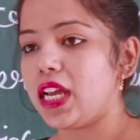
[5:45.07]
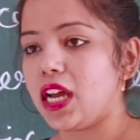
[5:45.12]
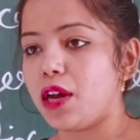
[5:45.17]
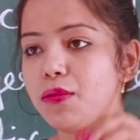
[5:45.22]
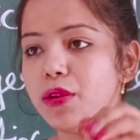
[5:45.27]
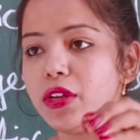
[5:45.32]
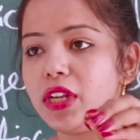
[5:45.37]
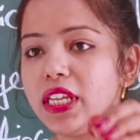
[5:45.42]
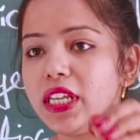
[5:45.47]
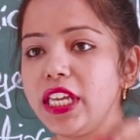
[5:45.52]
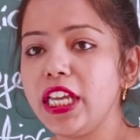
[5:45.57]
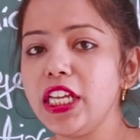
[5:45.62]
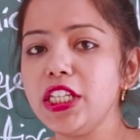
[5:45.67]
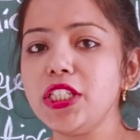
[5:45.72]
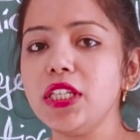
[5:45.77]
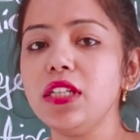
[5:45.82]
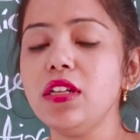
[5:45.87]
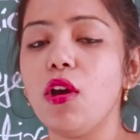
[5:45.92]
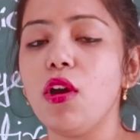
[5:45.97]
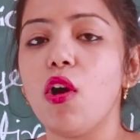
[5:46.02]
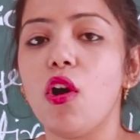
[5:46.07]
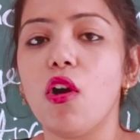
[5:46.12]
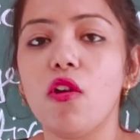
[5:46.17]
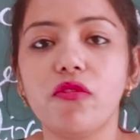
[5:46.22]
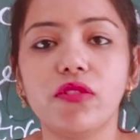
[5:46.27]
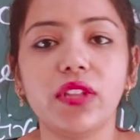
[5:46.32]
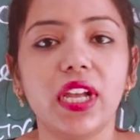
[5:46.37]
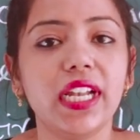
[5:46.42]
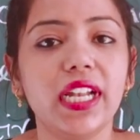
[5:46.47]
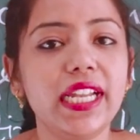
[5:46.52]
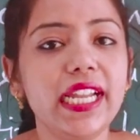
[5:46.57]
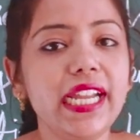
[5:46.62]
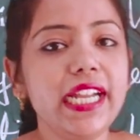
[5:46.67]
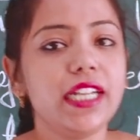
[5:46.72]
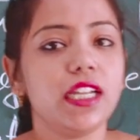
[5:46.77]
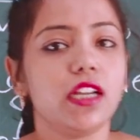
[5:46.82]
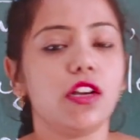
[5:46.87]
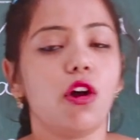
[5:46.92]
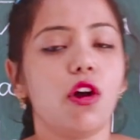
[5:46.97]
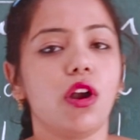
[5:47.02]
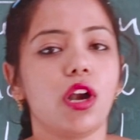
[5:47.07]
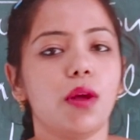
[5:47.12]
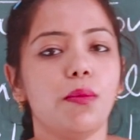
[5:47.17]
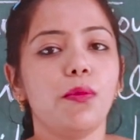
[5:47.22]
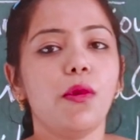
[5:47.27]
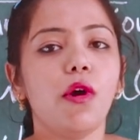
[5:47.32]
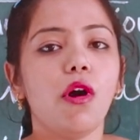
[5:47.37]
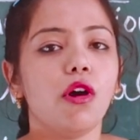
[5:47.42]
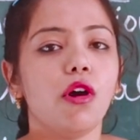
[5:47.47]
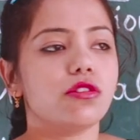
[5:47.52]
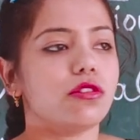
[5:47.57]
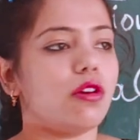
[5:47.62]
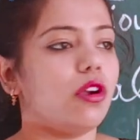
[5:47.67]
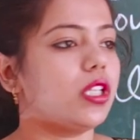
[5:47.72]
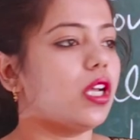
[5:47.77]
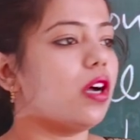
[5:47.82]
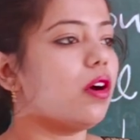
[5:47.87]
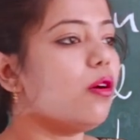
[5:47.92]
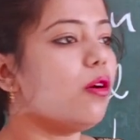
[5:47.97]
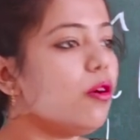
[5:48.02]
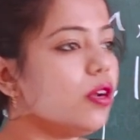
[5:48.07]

communication of the leader or a boss or the